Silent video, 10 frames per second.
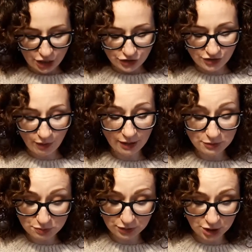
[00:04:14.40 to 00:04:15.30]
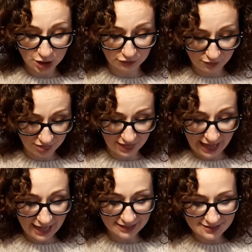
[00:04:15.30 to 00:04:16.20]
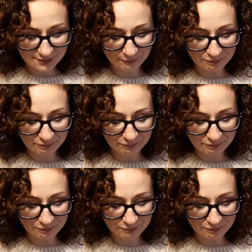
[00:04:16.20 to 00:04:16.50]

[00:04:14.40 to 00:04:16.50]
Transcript: So I was pretty chuffed with that.